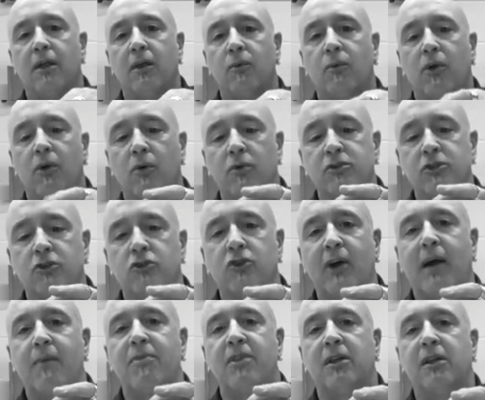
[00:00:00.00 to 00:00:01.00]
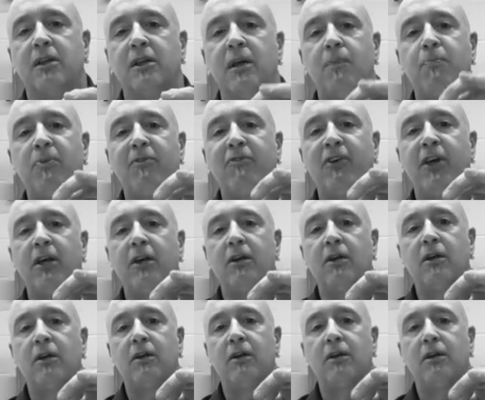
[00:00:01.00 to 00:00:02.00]
We're going to grab the lip of
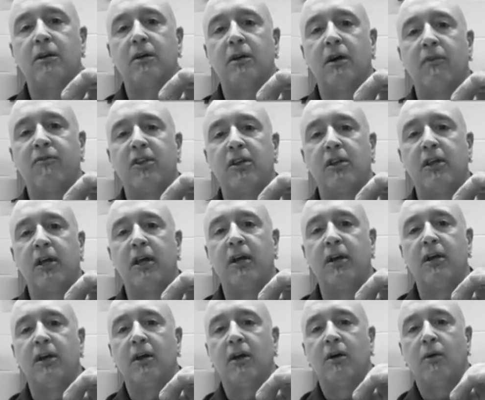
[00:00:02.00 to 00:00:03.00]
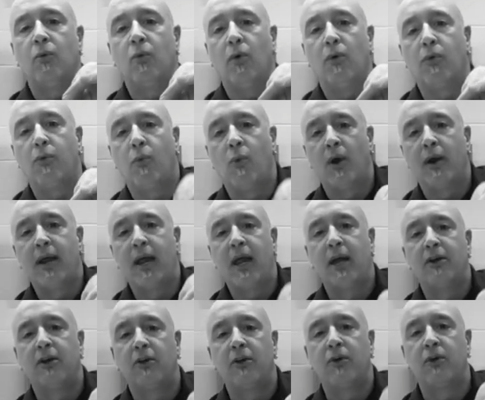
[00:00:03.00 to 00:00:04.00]
the lid with one
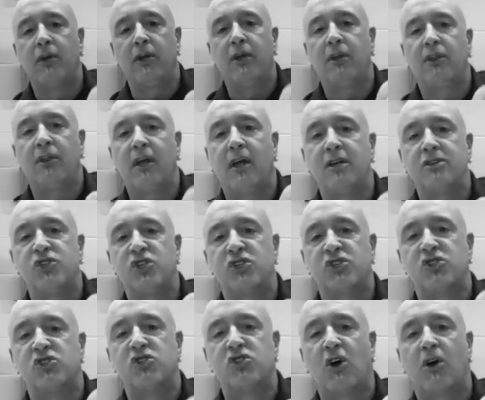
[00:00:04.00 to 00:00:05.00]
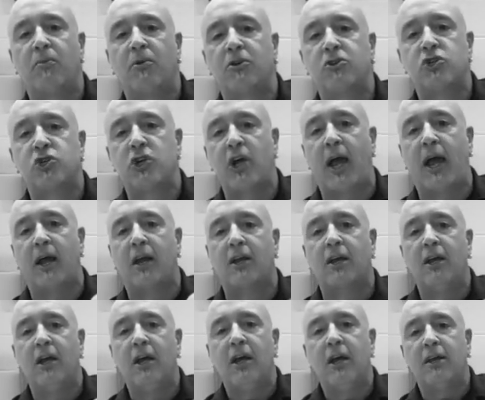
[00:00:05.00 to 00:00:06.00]
hand underneath and just double check
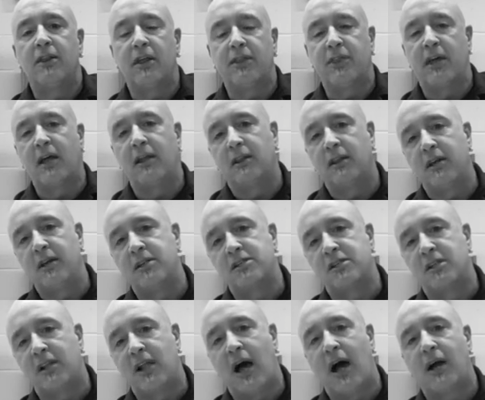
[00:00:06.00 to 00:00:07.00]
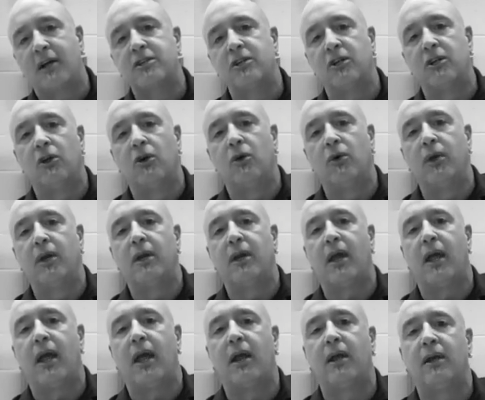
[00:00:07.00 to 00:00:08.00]
that that lid is locked and loaded
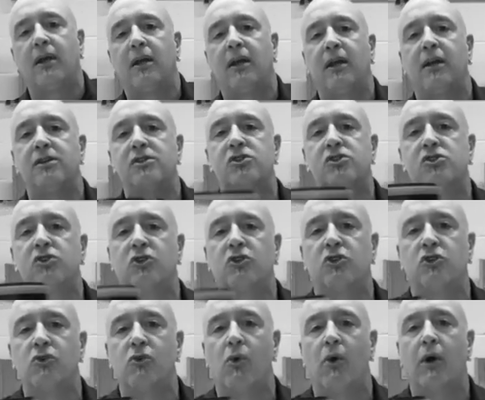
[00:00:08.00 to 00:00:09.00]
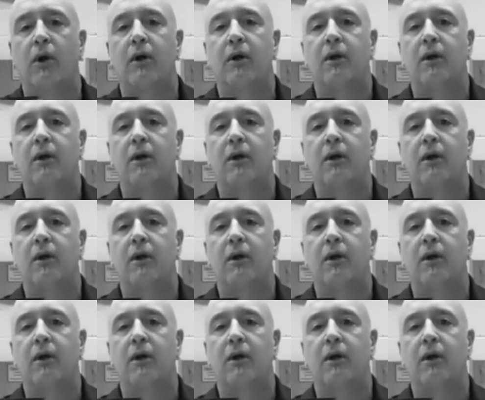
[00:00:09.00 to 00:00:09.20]
and it is secure.